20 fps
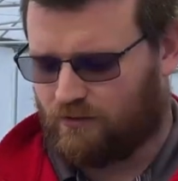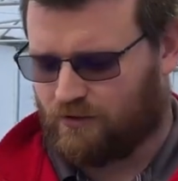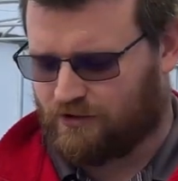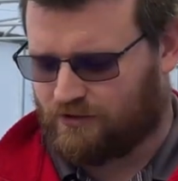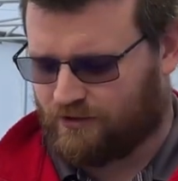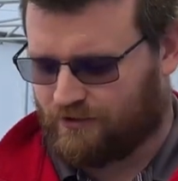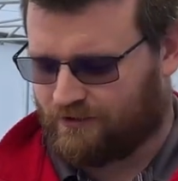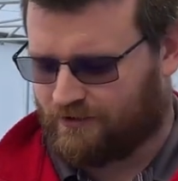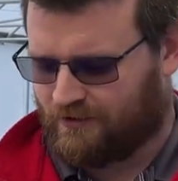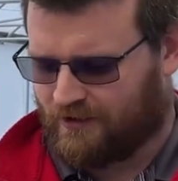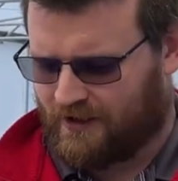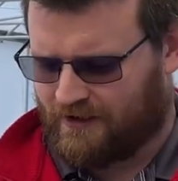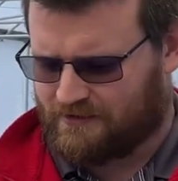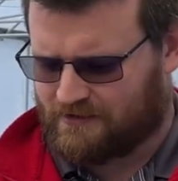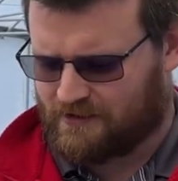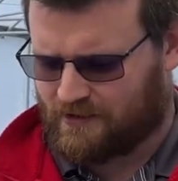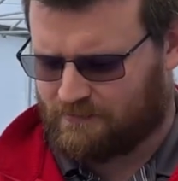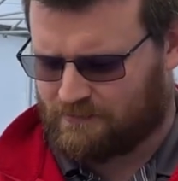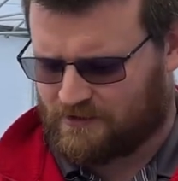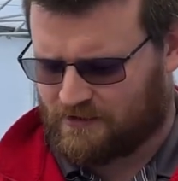we turned the
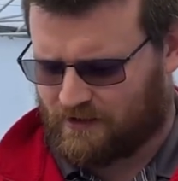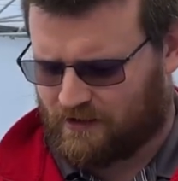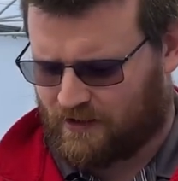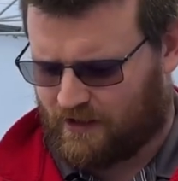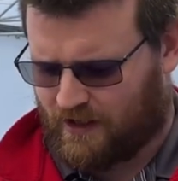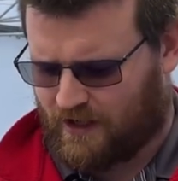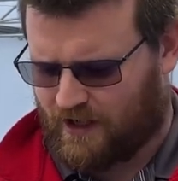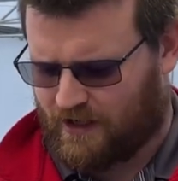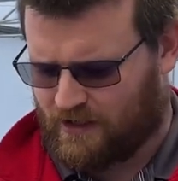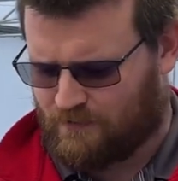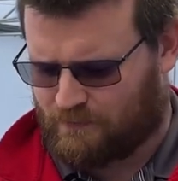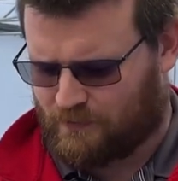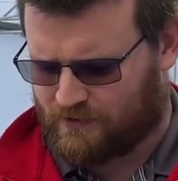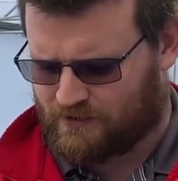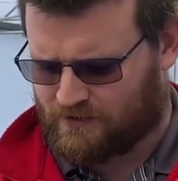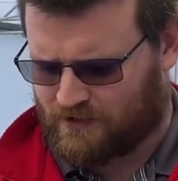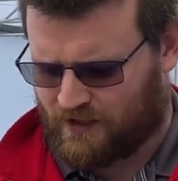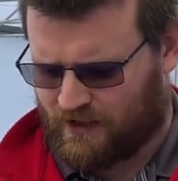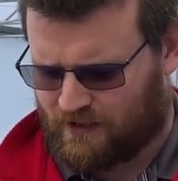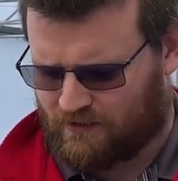lights up to
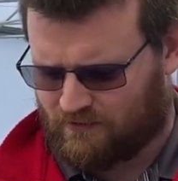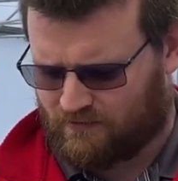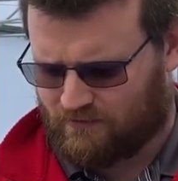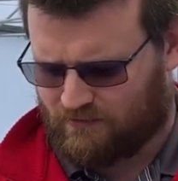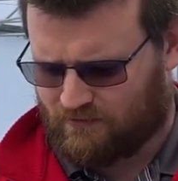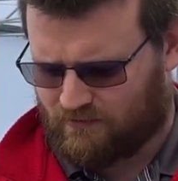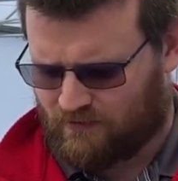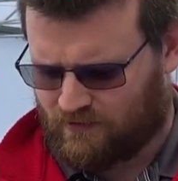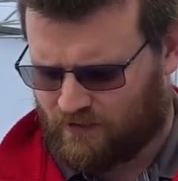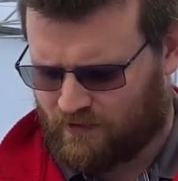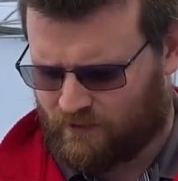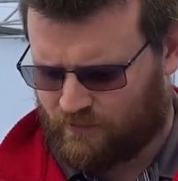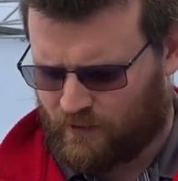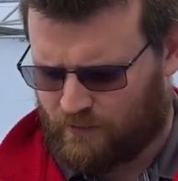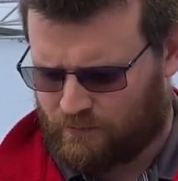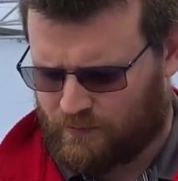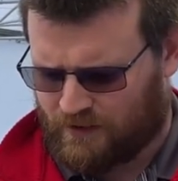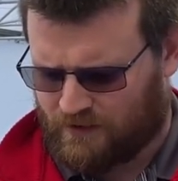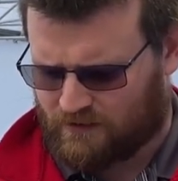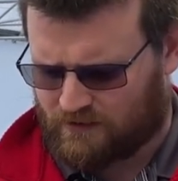80% and then
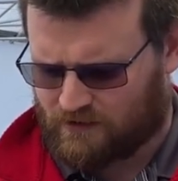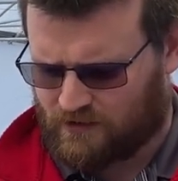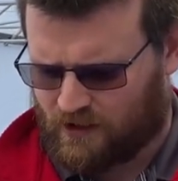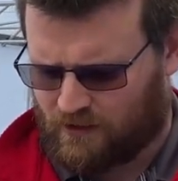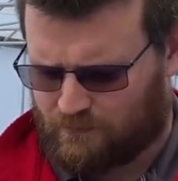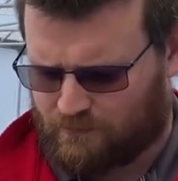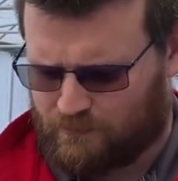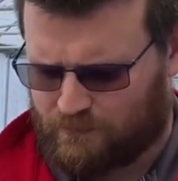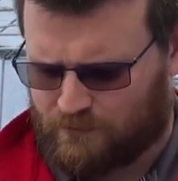we picked up